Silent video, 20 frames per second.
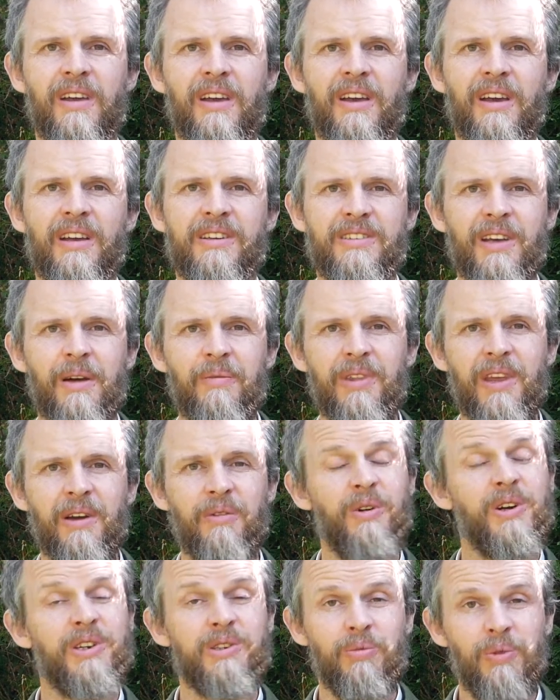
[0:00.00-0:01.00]
It's something
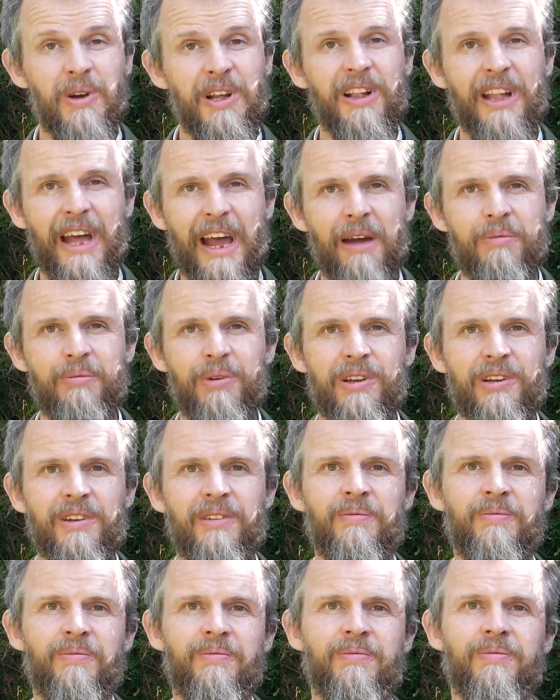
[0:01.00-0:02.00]
which will happen
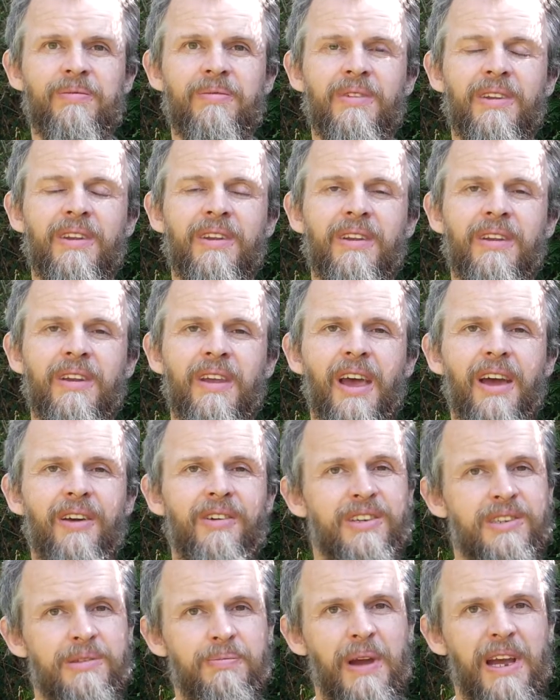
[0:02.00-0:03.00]

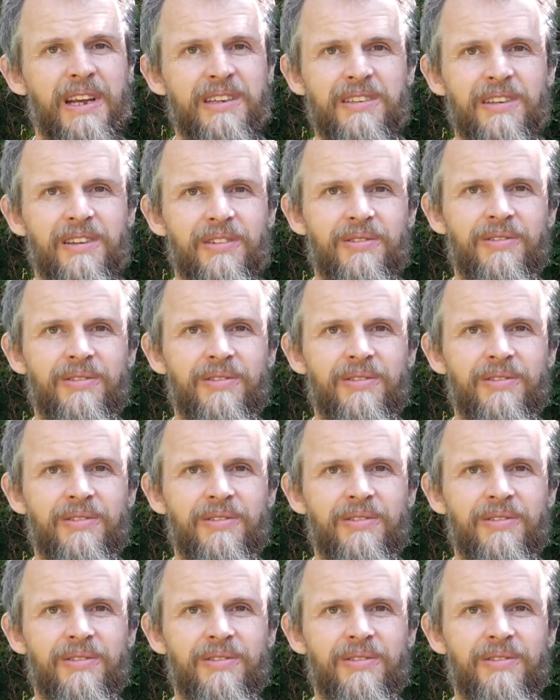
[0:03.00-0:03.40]
irrespective